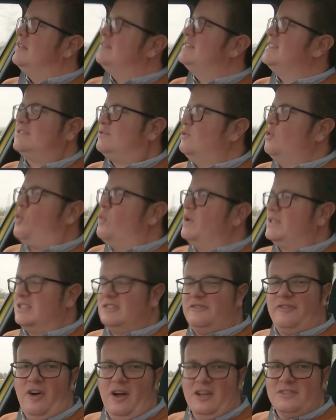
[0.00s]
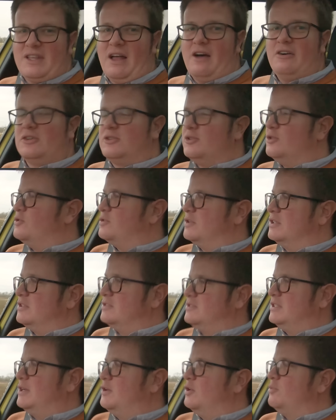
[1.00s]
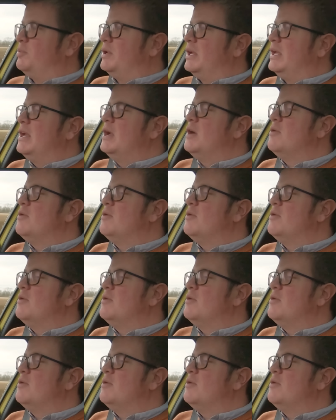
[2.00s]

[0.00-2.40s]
it isn't always as fast out of corners as it could be,